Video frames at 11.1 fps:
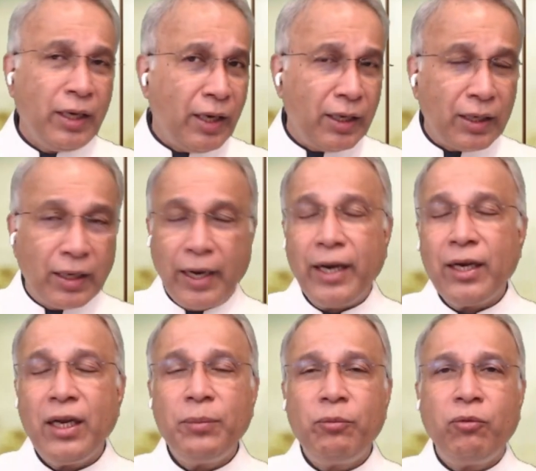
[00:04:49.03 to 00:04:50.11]
In Great
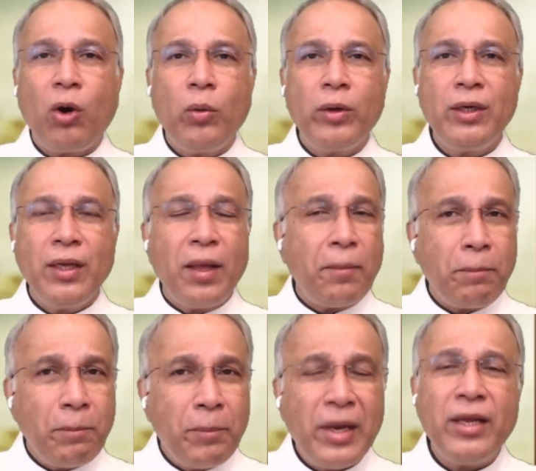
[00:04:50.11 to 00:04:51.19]
Leap Forward,
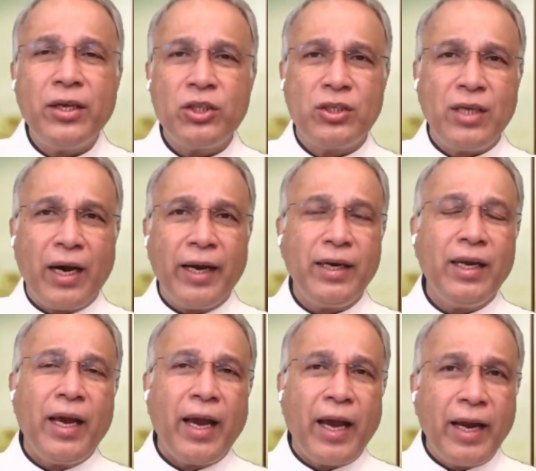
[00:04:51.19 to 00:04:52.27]
millions died.
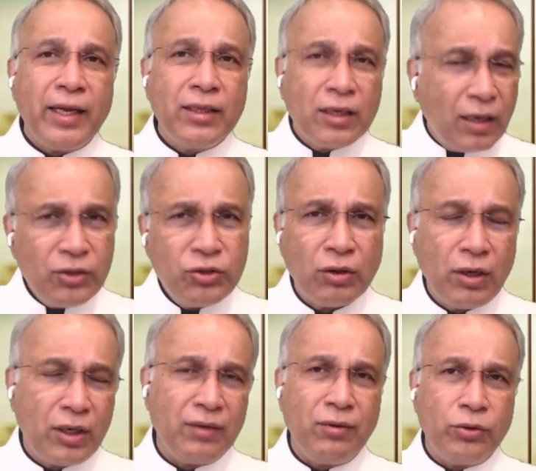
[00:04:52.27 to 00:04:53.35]
And in the Cultural
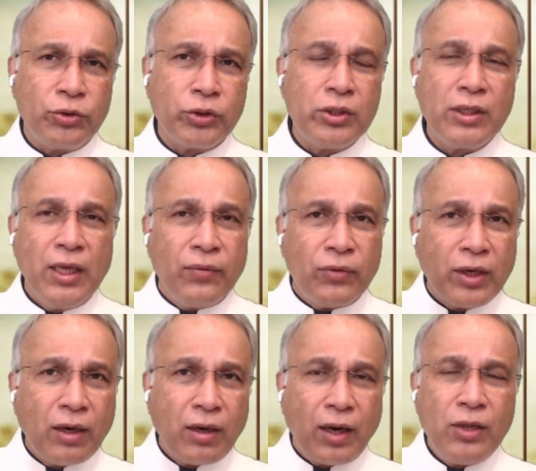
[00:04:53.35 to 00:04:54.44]
Revolution,
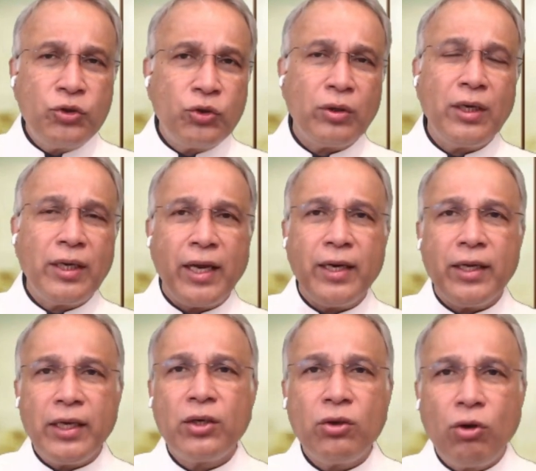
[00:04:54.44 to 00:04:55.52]
the cultural and
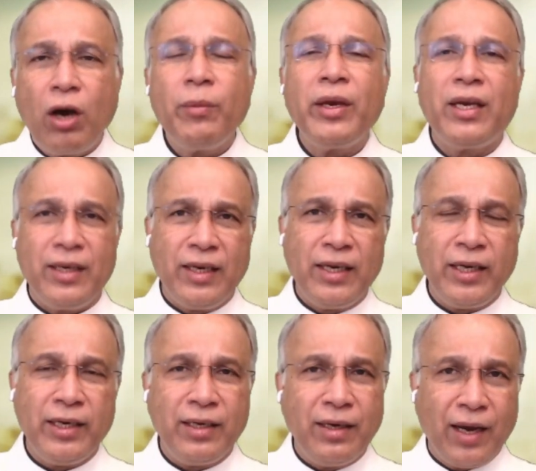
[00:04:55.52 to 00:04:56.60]
economic
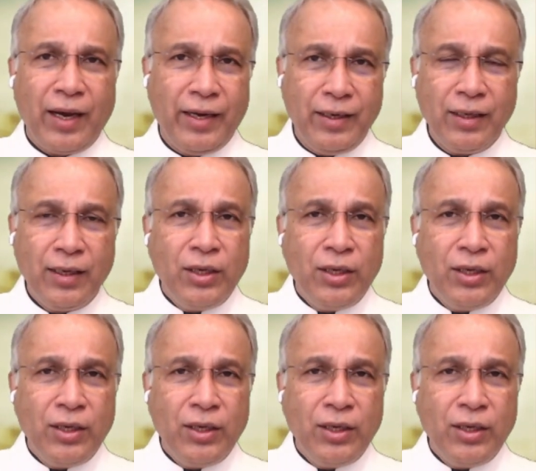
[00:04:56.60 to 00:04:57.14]
elite died.